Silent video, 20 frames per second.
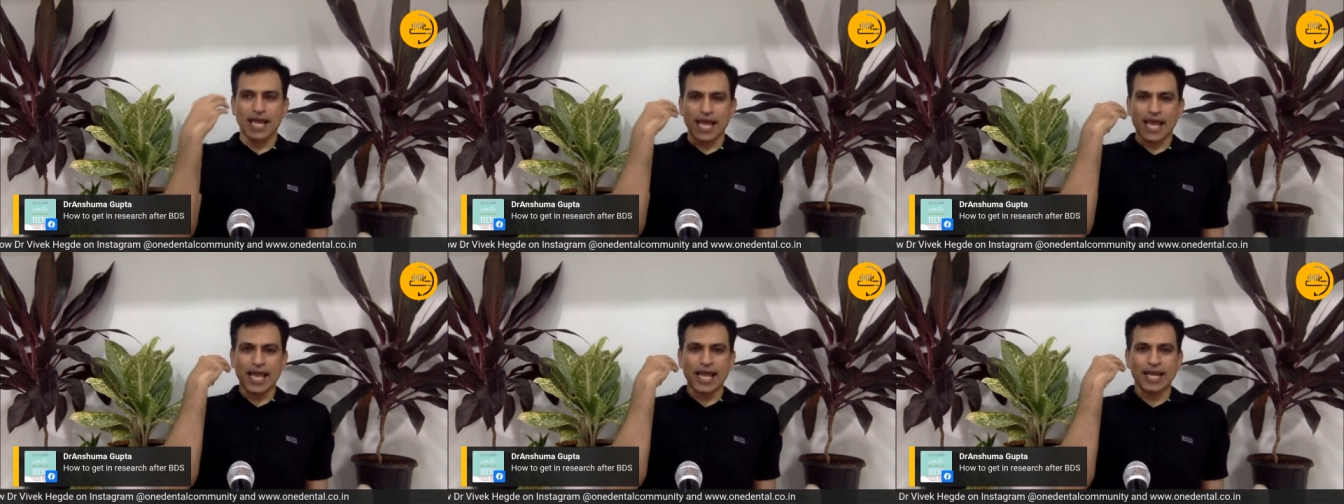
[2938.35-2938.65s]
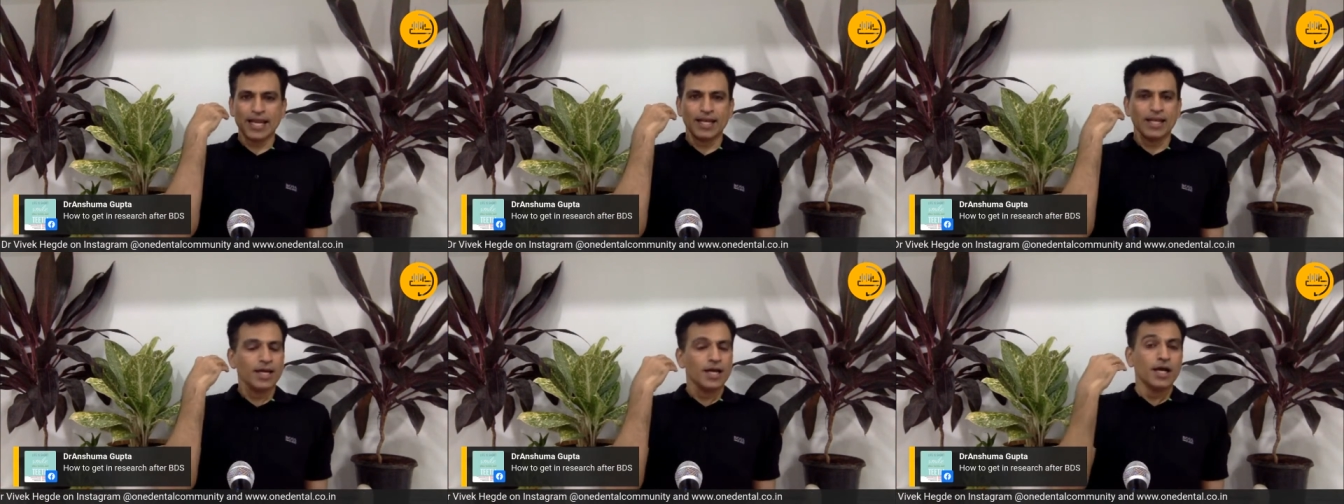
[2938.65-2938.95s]

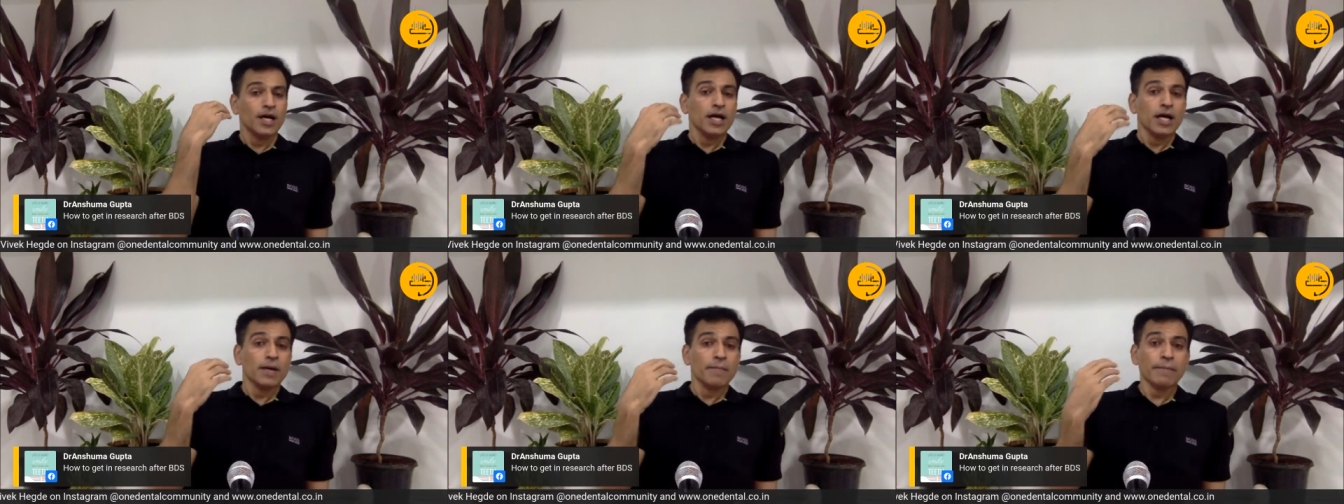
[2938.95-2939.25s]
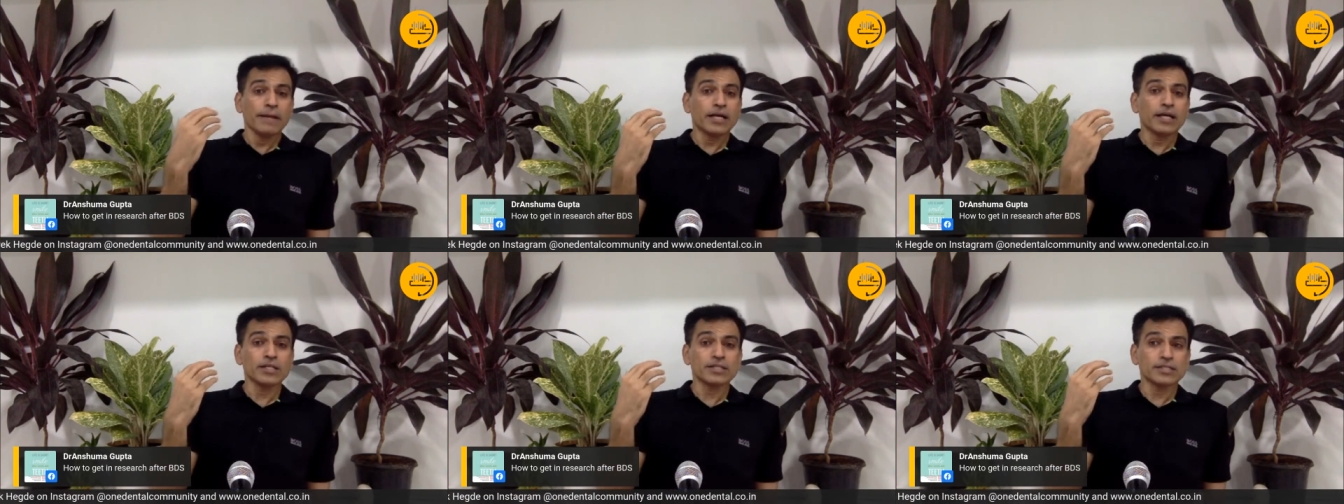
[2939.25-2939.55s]
and
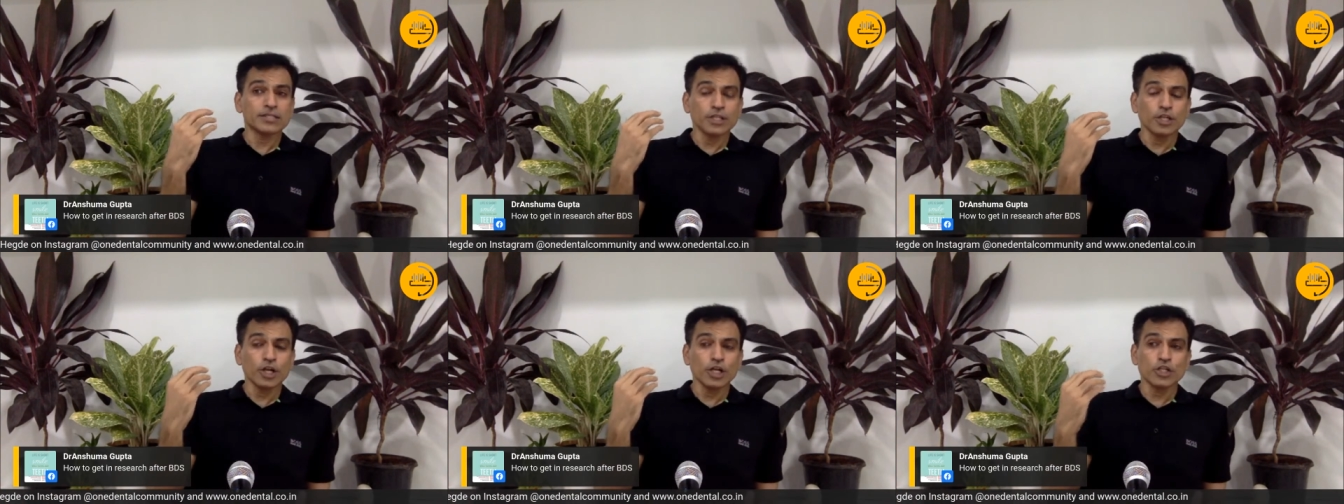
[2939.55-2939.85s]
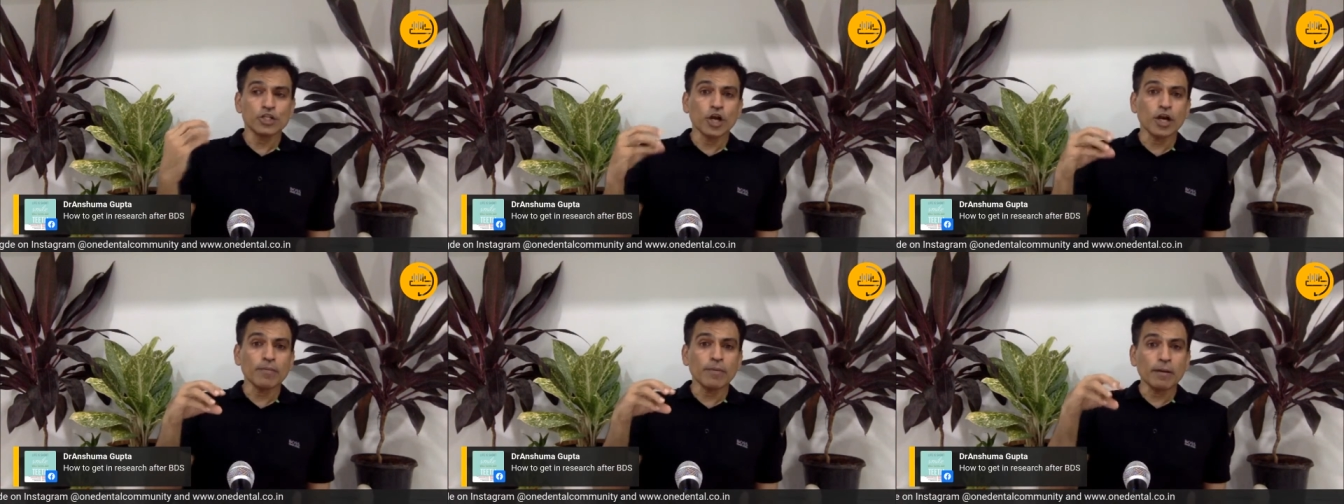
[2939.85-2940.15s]
because
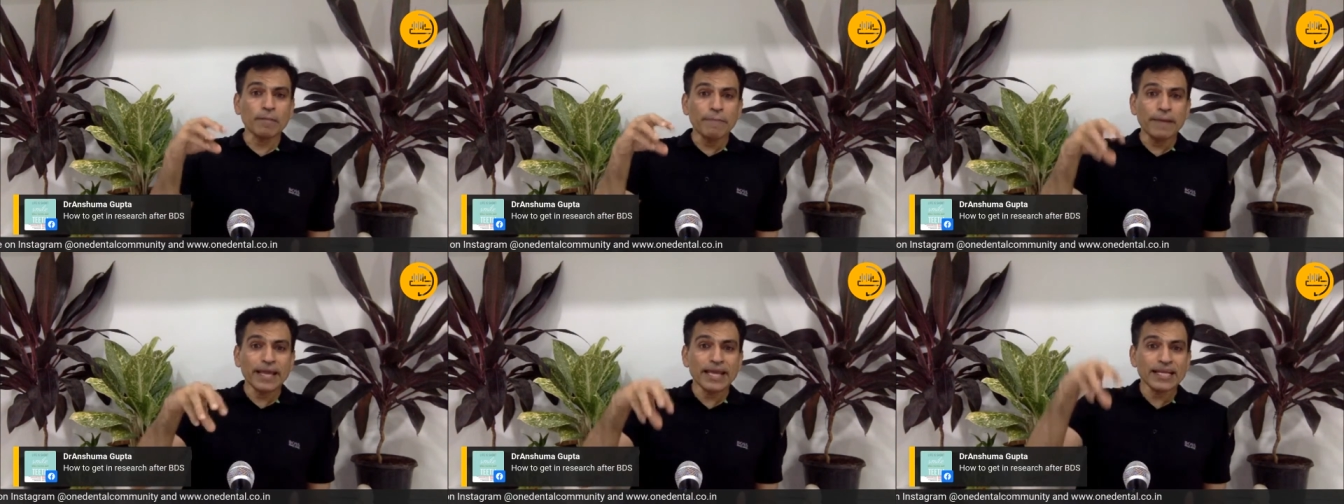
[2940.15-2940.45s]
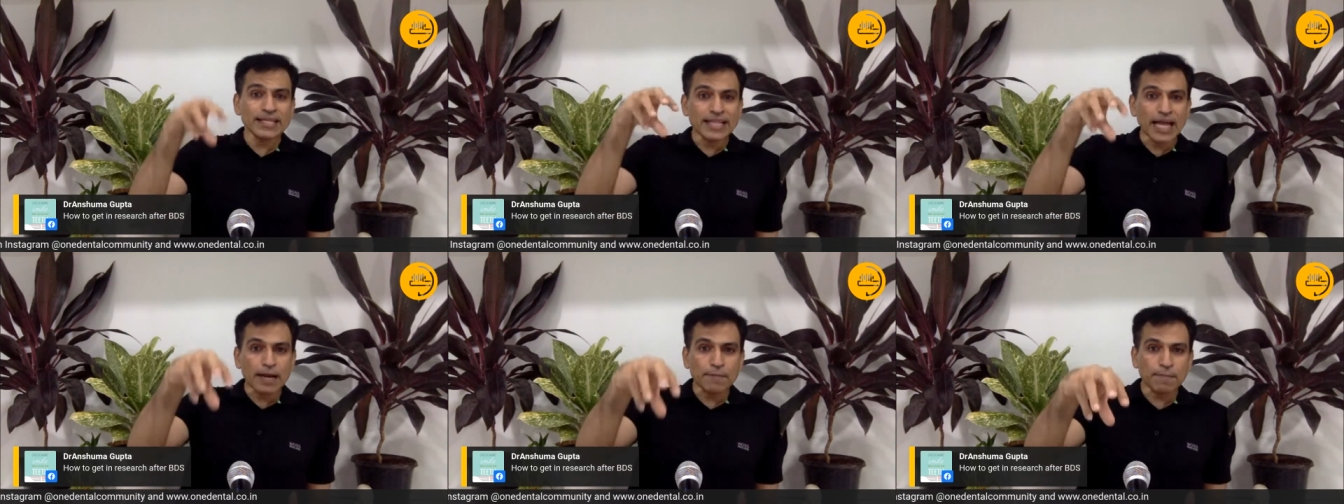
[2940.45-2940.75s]
it's not about
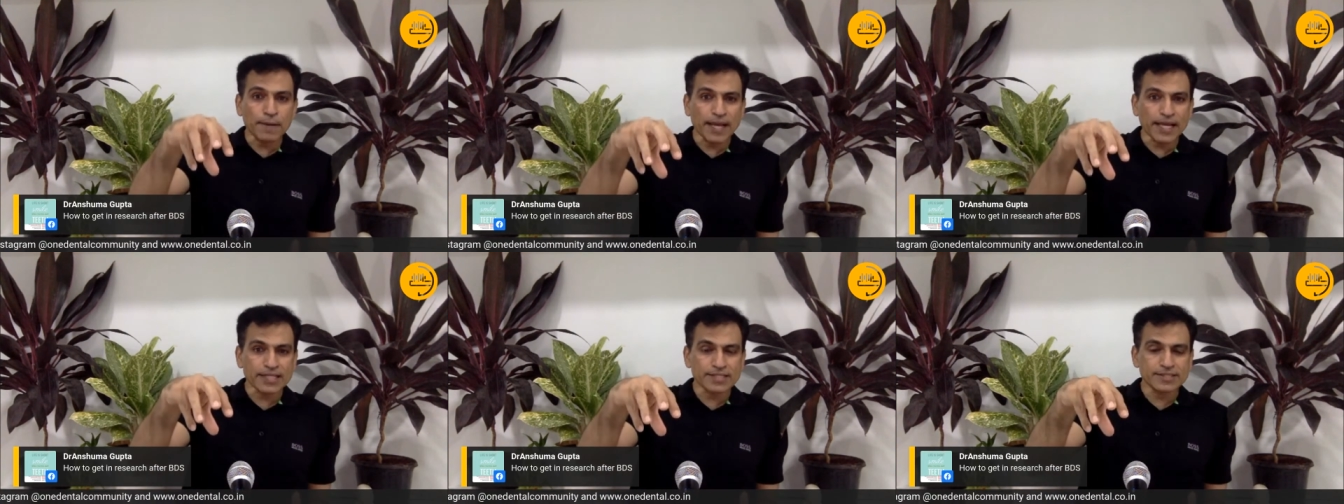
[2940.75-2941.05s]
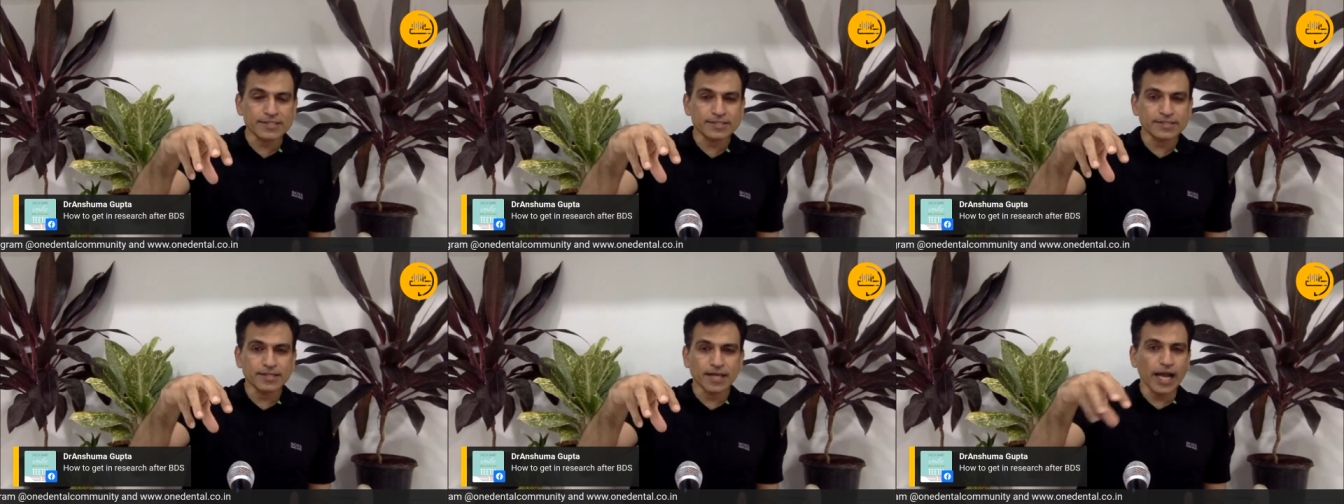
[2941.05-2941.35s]
being in that
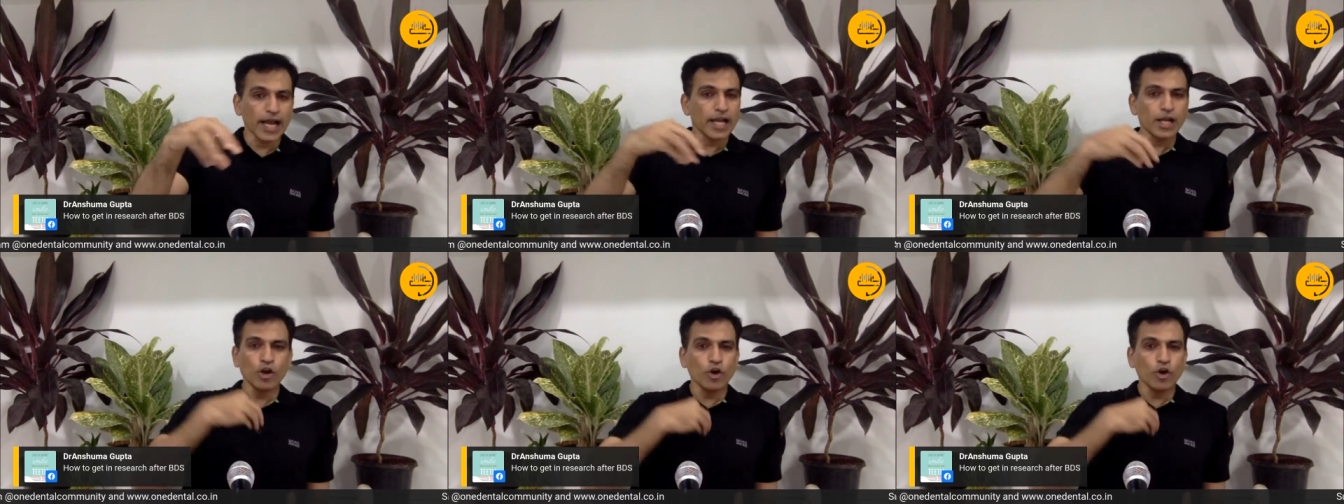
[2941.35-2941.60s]
place. I